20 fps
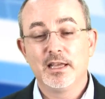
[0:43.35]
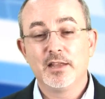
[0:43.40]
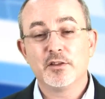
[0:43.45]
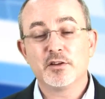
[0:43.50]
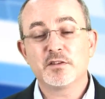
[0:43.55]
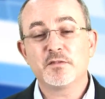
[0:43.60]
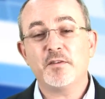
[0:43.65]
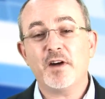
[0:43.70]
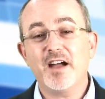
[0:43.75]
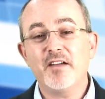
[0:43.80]

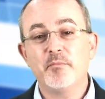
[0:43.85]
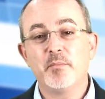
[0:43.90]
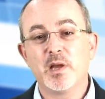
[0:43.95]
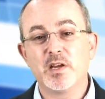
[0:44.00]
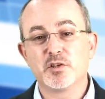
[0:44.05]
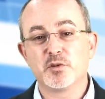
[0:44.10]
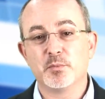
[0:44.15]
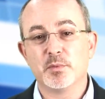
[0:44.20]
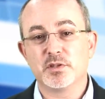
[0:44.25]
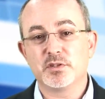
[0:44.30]
There's 5
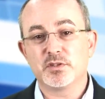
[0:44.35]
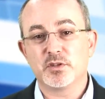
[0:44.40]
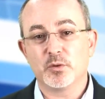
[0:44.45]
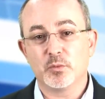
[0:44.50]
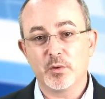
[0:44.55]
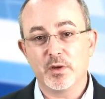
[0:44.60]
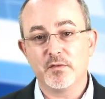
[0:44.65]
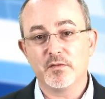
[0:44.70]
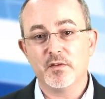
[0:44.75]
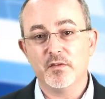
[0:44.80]
measurements that
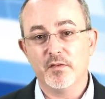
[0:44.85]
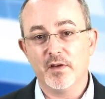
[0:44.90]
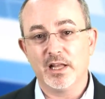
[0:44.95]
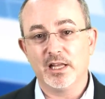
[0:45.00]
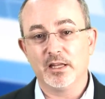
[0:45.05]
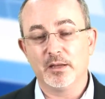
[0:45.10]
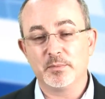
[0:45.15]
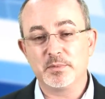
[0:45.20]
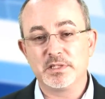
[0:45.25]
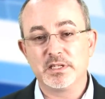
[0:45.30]
we've
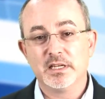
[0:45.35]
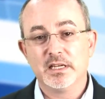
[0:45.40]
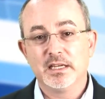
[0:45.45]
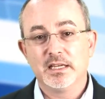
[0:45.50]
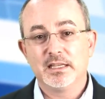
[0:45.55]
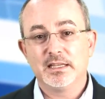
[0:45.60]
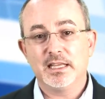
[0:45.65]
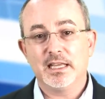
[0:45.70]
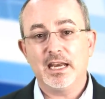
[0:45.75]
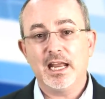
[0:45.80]
developed
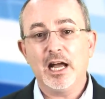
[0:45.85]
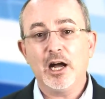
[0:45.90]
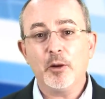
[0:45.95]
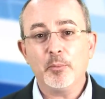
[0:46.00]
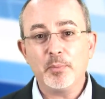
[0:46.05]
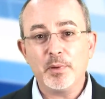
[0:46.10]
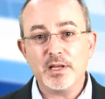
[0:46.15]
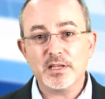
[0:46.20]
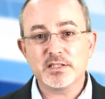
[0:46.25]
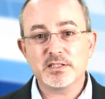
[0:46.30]
that
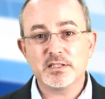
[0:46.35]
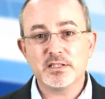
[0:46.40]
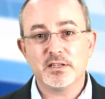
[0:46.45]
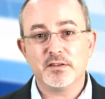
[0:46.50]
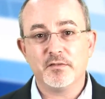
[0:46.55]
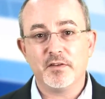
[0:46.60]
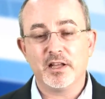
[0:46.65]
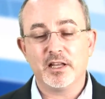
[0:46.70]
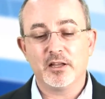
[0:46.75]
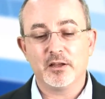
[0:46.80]
help us
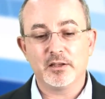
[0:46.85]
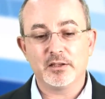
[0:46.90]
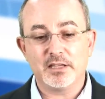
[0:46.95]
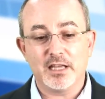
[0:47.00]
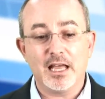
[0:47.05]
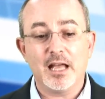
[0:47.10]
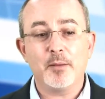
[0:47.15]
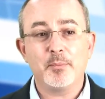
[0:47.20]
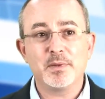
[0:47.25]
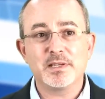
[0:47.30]

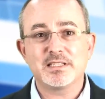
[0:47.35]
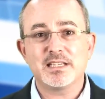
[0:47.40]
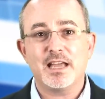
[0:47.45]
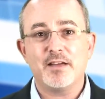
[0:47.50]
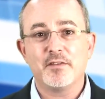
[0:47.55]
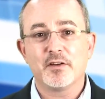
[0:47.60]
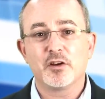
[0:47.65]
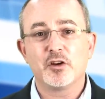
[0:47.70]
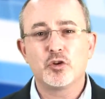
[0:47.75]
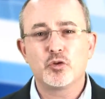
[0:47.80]

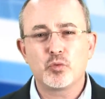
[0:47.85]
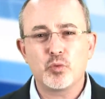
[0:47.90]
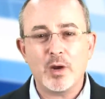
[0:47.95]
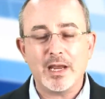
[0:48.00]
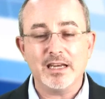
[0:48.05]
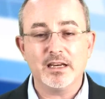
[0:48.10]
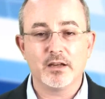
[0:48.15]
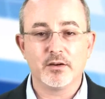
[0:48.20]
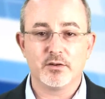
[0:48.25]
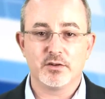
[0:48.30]
have a
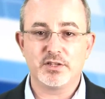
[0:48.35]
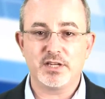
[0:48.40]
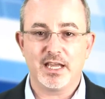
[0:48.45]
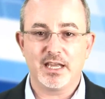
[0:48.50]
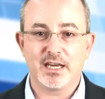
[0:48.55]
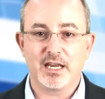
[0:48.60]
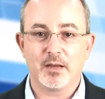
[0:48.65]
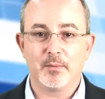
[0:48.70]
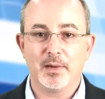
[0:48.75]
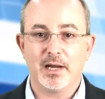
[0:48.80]
great
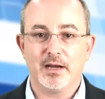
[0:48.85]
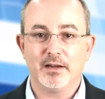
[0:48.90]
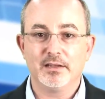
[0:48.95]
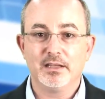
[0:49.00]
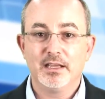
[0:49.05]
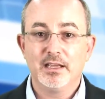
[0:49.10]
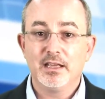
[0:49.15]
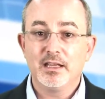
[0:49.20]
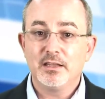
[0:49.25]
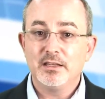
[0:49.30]
understanding
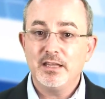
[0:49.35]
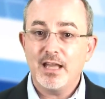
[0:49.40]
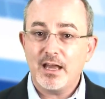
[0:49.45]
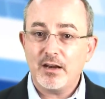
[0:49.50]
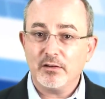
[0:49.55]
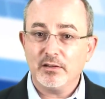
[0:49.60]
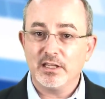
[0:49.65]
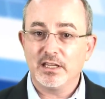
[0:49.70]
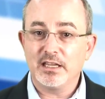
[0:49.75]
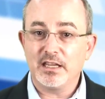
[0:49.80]
about
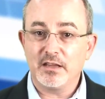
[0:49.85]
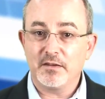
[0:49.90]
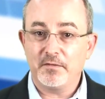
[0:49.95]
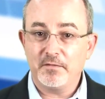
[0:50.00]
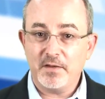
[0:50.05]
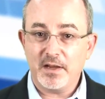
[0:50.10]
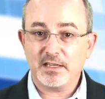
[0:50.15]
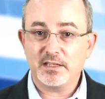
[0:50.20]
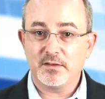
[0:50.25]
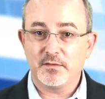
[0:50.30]
not only the
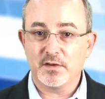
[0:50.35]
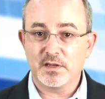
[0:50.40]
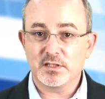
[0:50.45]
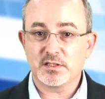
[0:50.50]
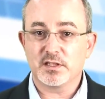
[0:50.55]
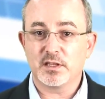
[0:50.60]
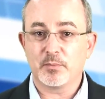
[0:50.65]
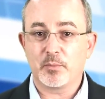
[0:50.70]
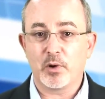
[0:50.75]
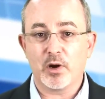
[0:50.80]

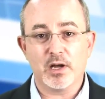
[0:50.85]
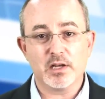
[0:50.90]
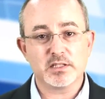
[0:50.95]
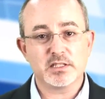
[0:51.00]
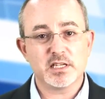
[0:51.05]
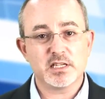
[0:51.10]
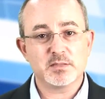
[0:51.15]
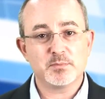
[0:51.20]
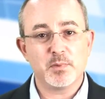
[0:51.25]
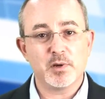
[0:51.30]
effectiveness of the
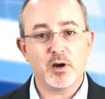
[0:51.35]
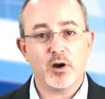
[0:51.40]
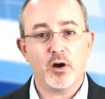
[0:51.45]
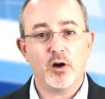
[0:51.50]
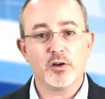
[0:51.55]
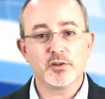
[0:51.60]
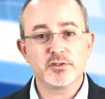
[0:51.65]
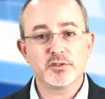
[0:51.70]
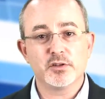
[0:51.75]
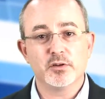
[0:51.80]
process, but
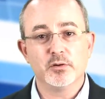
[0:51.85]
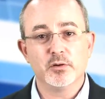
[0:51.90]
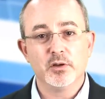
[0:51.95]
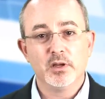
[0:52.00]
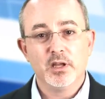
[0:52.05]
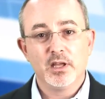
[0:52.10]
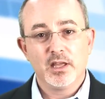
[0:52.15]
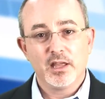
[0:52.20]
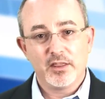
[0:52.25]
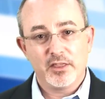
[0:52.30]
also
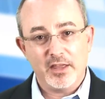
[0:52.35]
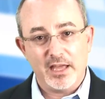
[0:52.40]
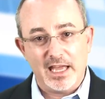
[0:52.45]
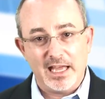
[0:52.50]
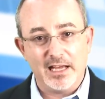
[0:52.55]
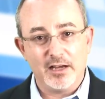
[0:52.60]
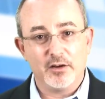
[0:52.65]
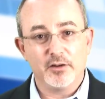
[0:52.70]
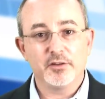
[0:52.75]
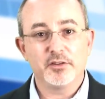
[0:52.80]
the
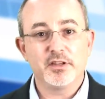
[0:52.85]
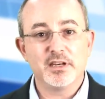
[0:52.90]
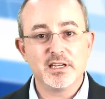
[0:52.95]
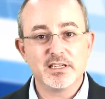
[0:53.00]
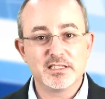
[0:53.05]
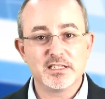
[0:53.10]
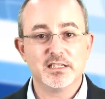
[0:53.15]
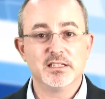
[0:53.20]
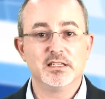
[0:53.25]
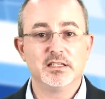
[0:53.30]
health, and
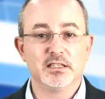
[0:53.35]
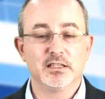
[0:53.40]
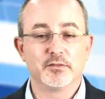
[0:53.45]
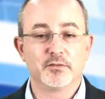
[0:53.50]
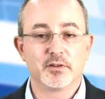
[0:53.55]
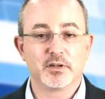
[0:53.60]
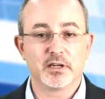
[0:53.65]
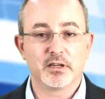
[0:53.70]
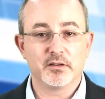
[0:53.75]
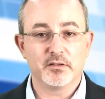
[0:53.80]
is it
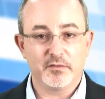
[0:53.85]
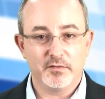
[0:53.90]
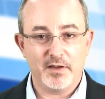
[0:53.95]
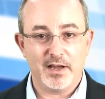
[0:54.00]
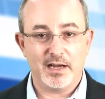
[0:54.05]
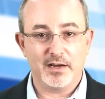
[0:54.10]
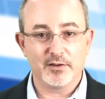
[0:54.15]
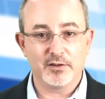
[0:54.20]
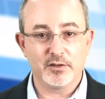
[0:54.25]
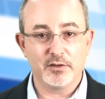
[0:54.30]
delivering
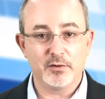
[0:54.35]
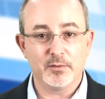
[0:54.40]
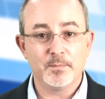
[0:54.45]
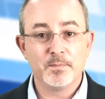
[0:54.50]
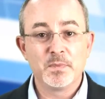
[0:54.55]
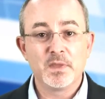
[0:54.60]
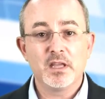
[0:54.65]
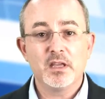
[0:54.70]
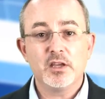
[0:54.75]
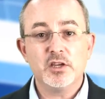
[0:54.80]
value.
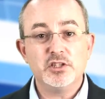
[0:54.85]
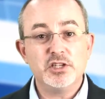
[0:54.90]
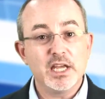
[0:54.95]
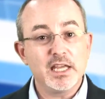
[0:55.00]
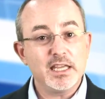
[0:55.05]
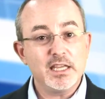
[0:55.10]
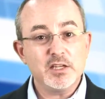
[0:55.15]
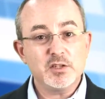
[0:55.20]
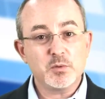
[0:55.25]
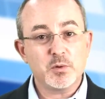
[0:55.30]
You
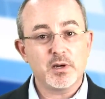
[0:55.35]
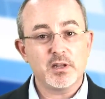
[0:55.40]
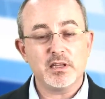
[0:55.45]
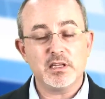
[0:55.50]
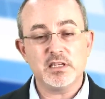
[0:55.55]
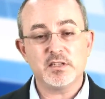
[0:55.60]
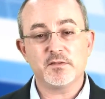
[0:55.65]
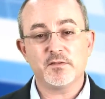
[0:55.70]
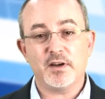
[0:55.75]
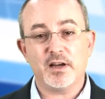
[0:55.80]
take each one of
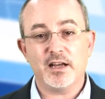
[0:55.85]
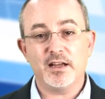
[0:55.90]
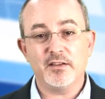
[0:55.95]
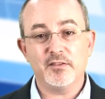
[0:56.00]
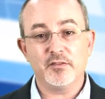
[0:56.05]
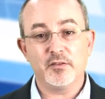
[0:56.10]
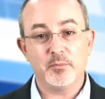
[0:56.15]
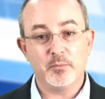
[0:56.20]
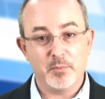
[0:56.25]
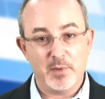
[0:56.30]
these
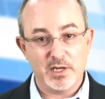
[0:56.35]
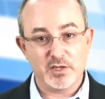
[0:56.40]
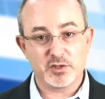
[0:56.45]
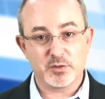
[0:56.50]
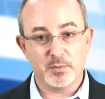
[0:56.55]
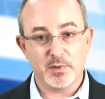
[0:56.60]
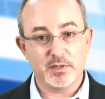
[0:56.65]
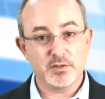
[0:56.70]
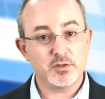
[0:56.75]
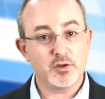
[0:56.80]
5
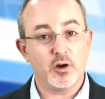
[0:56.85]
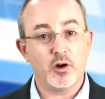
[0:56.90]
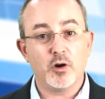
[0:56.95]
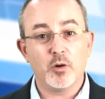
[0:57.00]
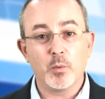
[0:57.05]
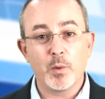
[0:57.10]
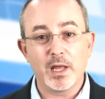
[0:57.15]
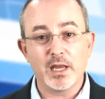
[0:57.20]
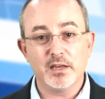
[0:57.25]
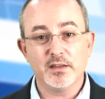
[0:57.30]
measurements,
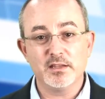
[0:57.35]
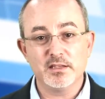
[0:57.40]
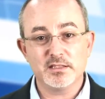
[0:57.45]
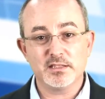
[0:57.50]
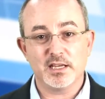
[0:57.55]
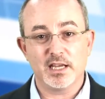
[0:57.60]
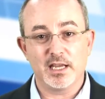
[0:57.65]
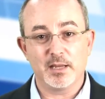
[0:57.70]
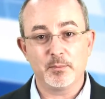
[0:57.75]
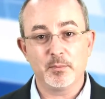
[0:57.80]
all weighted the
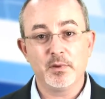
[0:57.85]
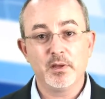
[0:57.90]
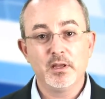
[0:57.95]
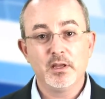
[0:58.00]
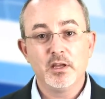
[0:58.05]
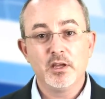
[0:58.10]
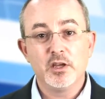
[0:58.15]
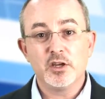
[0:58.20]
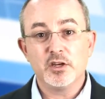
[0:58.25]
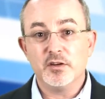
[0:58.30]
same,
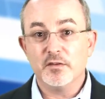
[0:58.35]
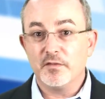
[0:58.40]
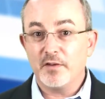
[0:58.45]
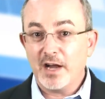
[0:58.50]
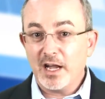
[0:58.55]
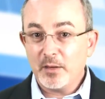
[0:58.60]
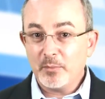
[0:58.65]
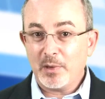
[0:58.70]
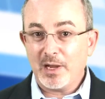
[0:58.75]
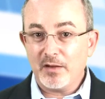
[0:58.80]

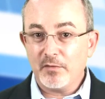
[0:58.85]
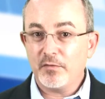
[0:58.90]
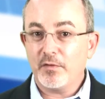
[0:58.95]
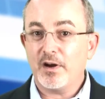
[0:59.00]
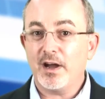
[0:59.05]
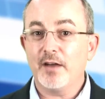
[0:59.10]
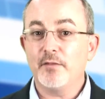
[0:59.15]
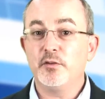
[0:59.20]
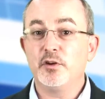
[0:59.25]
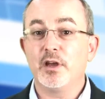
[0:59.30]
divide by
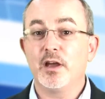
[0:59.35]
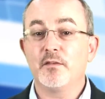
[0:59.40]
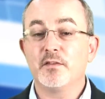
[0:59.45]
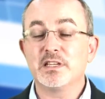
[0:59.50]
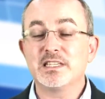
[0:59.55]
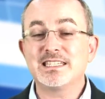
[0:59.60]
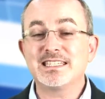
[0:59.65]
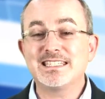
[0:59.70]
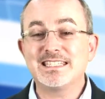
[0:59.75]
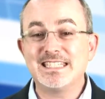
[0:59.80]
5, and you have a
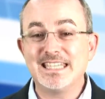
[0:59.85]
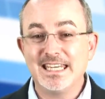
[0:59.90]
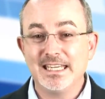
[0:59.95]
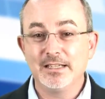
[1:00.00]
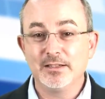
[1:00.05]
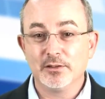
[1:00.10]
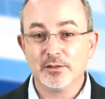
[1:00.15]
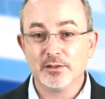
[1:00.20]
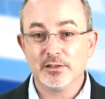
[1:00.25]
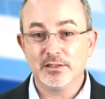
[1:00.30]

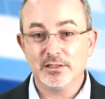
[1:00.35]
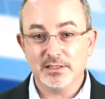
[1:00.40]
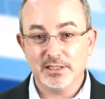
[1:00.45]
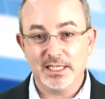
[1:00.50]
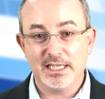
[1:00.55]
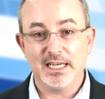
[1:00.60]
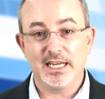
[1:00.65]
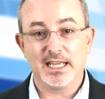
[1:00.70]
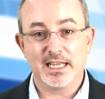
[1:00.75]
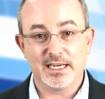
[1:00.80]
single
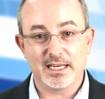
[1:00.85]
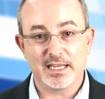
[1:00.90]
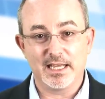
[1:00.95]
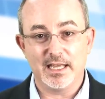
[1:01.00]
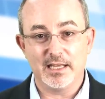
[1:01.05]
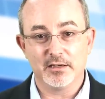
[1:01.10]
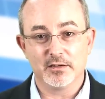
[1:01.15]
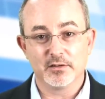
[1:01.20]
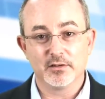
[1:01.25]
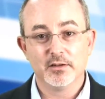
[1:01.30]
leading
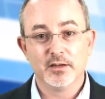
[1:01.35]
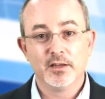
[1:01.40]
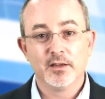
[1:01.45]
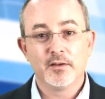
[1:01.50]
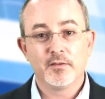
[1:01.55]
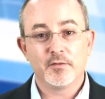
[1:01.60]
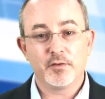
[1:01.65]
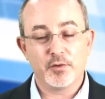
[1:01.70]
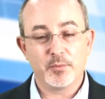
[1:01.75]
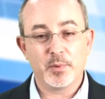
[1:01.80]
indicator
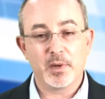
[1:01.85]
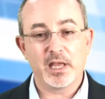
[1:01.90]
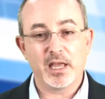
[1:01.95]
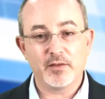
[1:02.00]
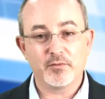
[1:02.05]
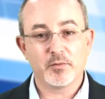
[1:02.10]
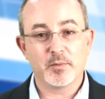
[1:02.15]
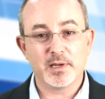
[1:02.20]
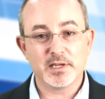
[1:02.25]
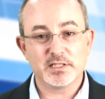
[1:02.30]
for your
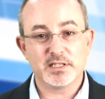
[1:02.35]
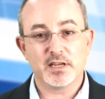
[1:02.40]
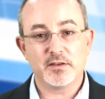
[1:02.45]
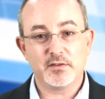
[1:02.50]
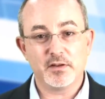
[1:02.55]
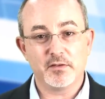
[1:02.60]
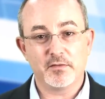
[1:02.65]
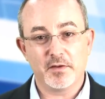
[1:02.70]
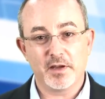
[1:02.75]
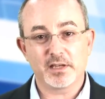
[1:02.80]
behavior-based
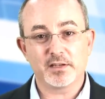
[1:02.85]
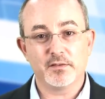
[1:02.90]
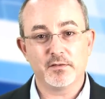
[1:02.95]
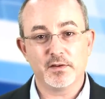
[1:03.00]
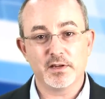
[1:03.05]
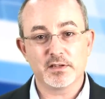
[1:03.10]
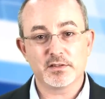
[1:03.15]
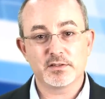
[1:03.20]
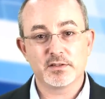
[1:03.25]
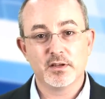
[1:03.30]
safety
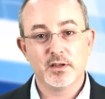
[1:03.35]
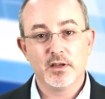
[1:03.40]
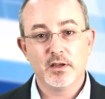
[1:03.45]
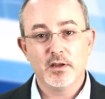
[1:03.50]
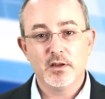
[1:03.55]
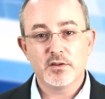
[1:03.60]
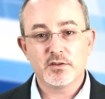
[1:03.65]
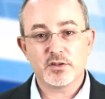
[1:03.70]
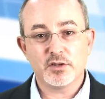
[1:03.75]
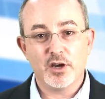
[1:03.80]
effectiveness.
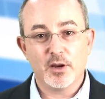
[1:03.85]
So